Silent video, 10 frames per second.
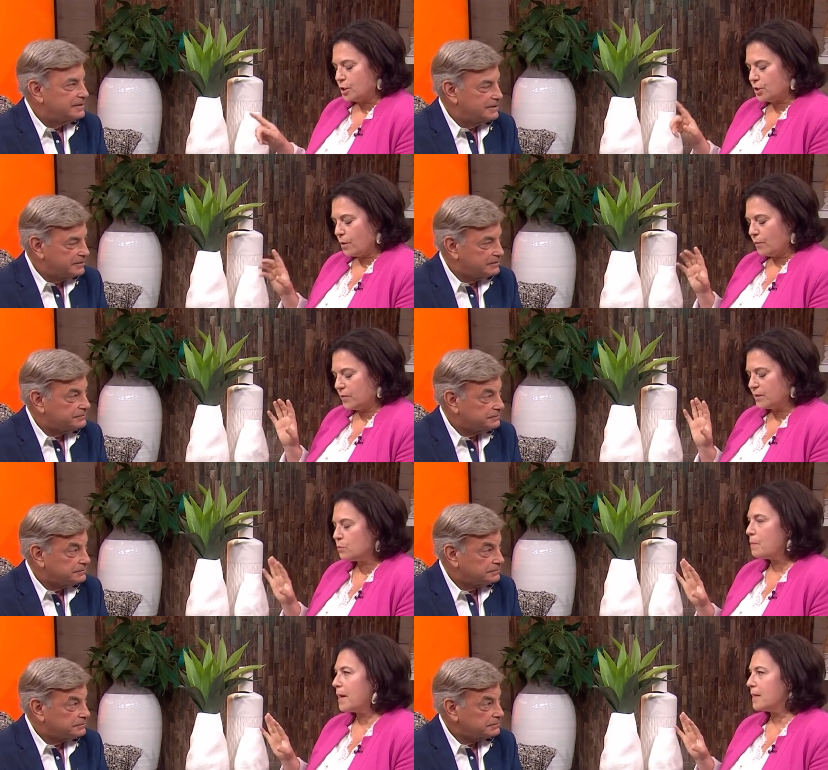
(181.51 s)
Speaker 1: So
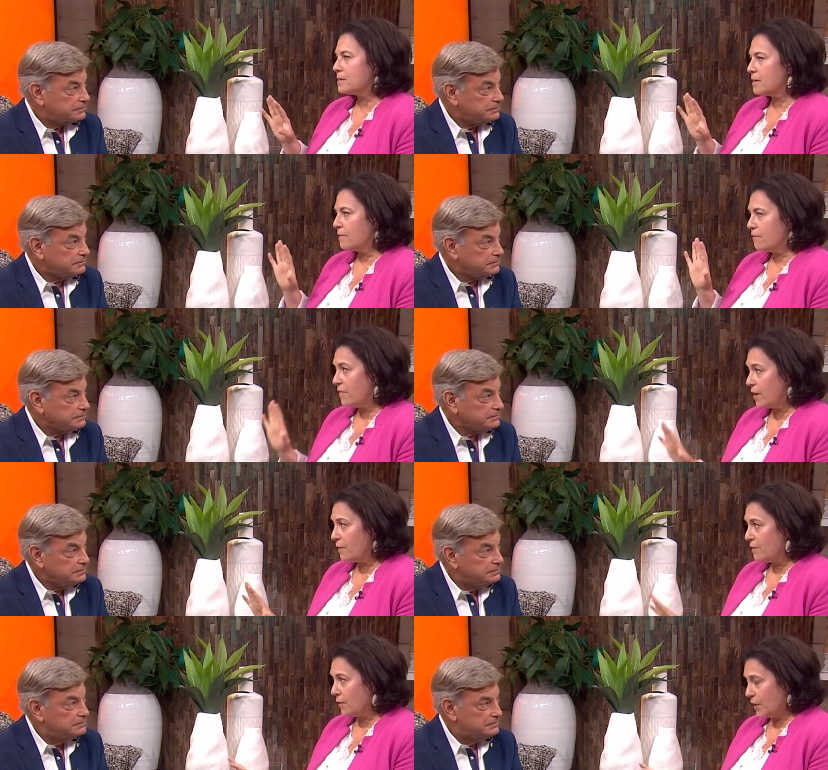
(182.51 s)
this remains a
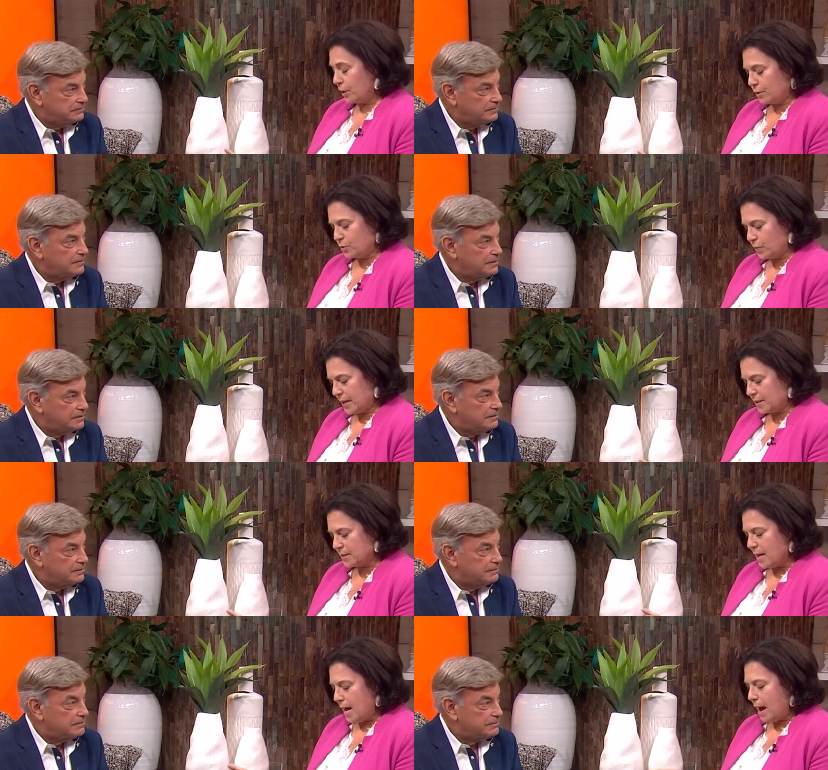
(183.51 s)
very very close
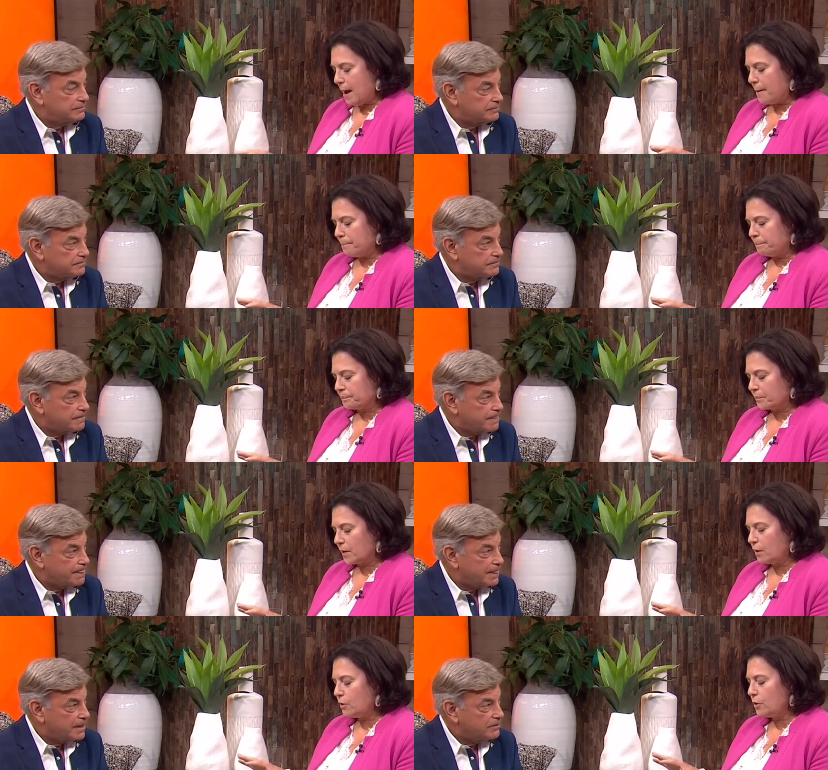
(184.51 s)
race. Um,
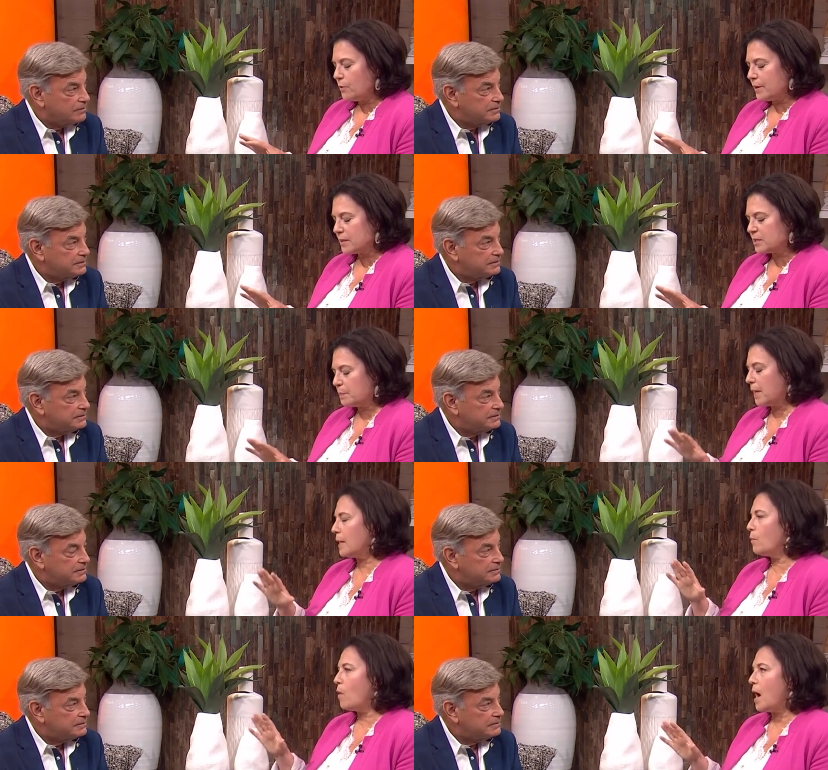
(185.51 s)
can you
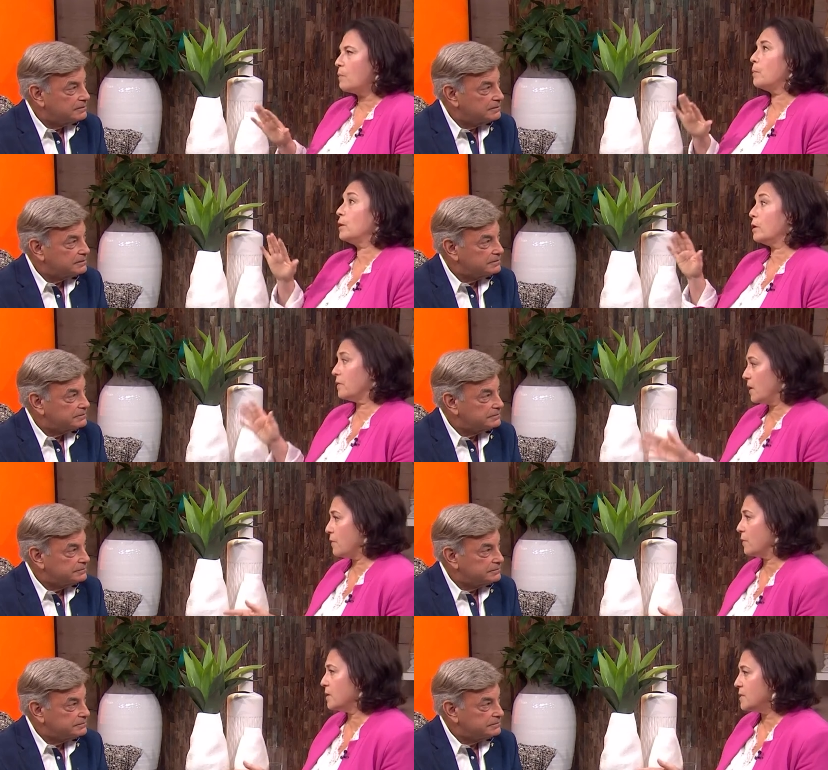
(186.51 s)
explain why, when we look at the
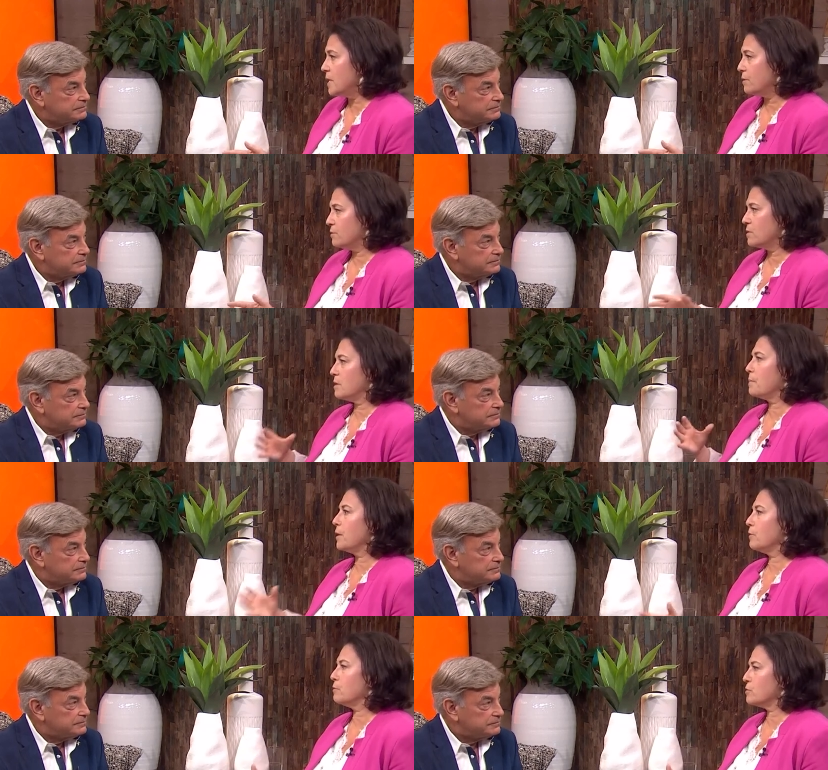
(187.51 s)
other contenders, that the
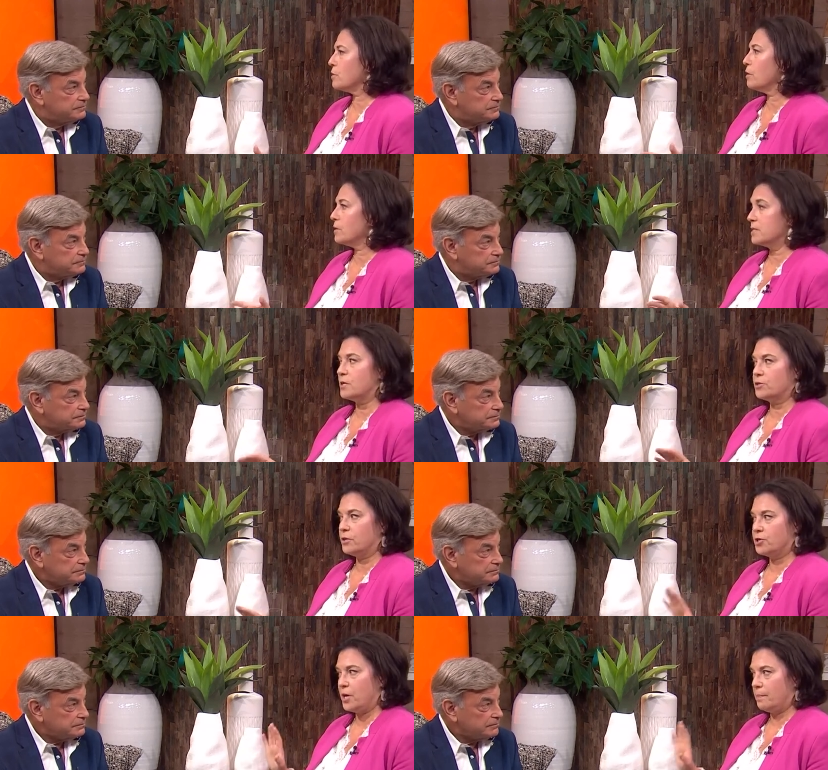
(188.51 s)
Mariners are in such
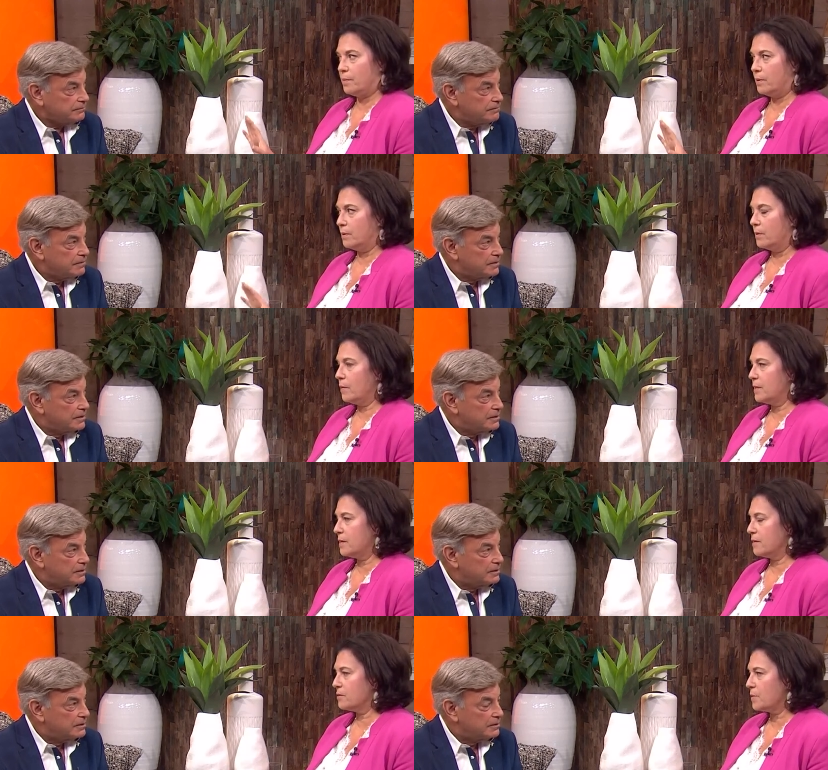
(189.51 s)
good shape? going
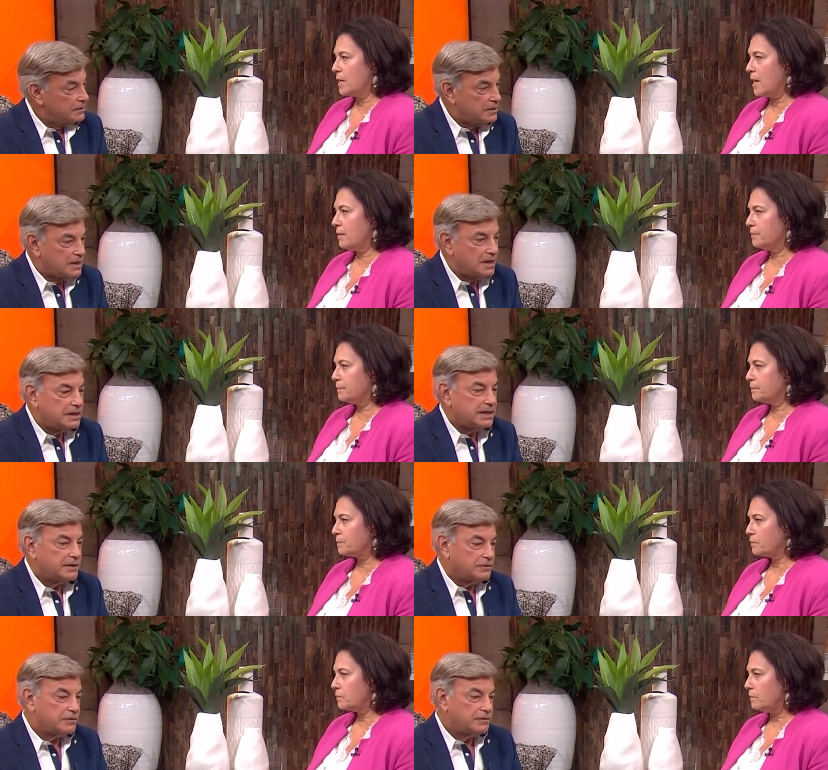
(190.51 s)
into this right now?
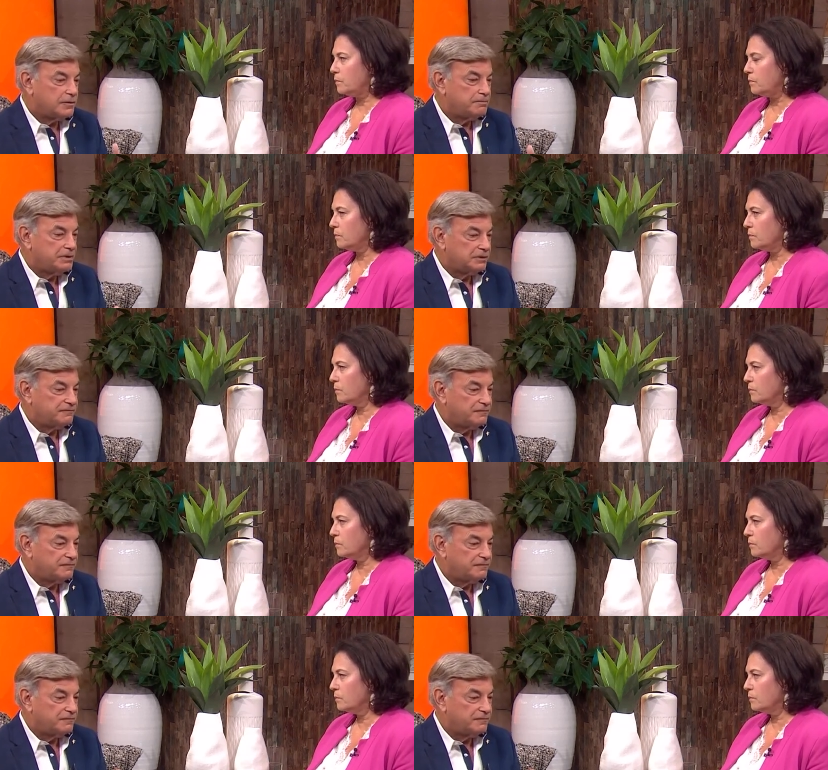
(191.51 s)
Speaker 2: Yeah, they're, they're built